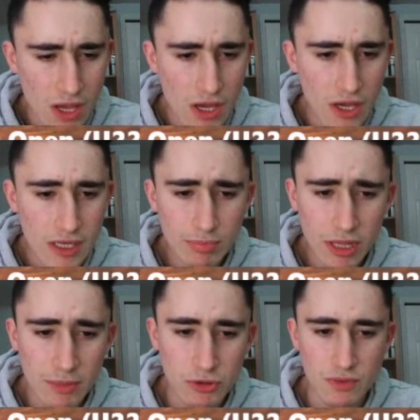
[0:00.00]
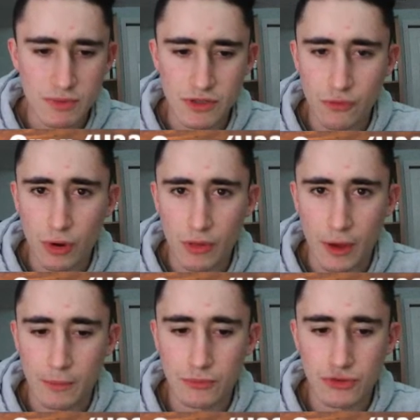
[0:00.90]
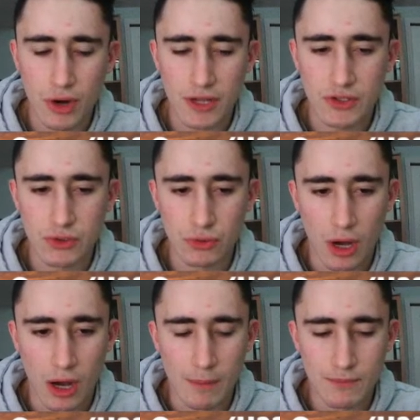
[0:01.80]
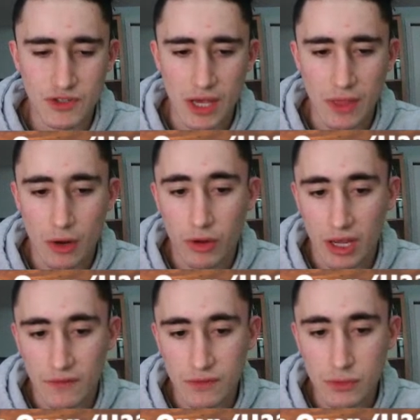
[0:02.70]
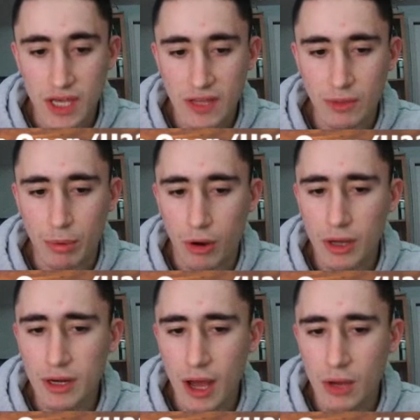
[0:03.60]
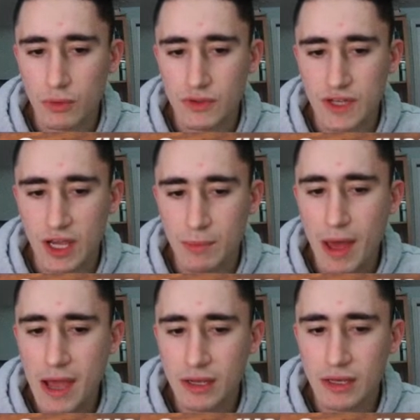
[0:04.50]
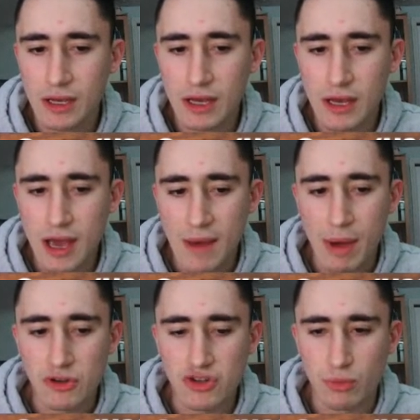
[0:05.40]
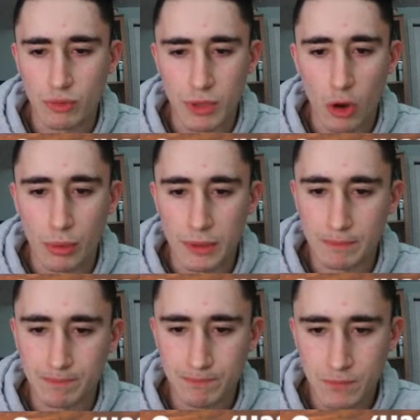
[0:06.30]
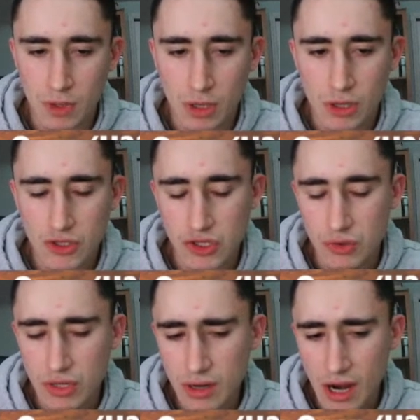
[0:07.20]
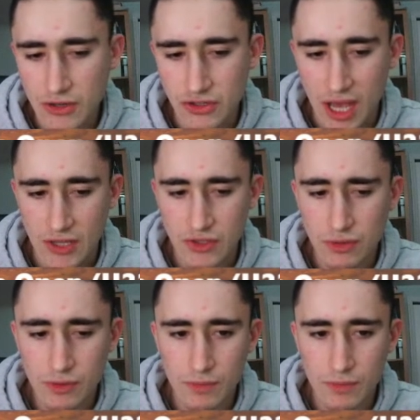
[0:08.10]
He played bishop c4 though, trying to say that, okay, if you take the pawn, I will take back, and my bishop will be open. So here I just castled.